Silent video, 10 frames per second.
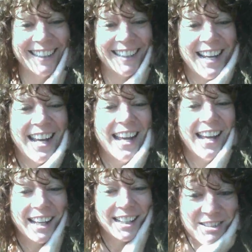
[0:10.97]
and
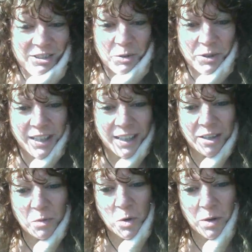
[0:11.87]
enjoying
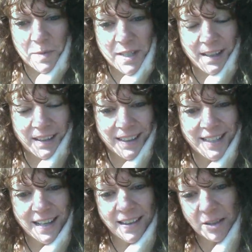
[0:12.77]
the warm sun
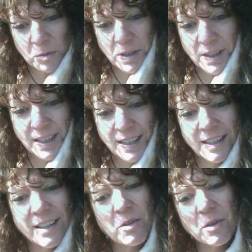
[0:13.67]
because I think we're going to get
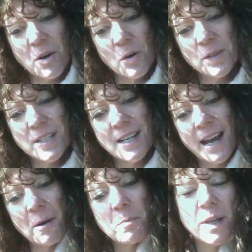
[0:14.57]
another cold
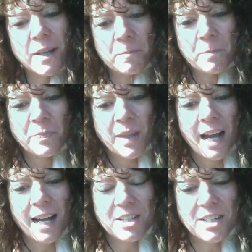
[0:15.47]
snap. But
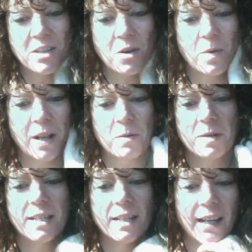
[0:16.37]
I just thought while I
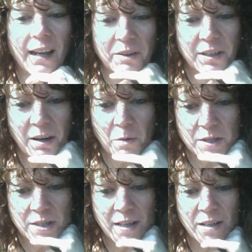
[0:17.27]
was sitting out here, I would
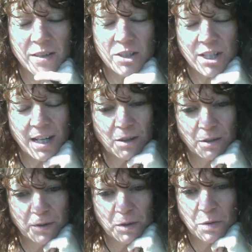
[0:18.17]
sh share a
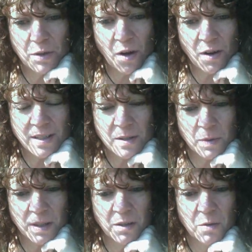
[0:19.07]
few thoughts
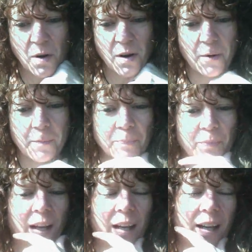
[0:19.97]
with you all.
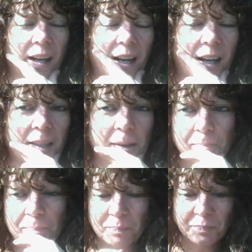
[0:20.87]

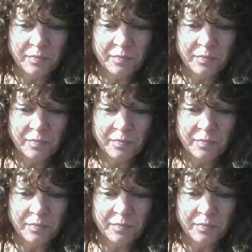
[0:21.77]
Um,